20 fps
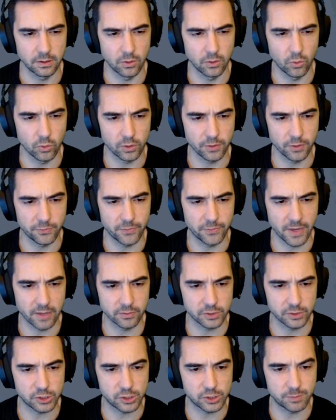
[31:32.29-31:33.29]
Orla
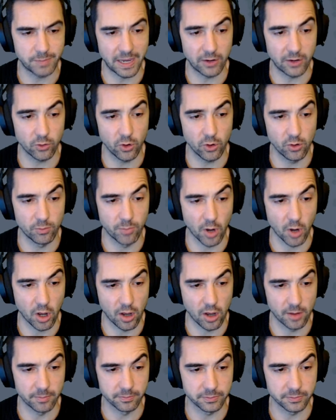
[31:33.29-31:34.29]
found Sparrow
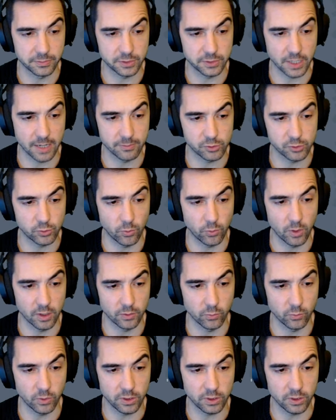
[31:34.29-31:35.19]
Bomb times one.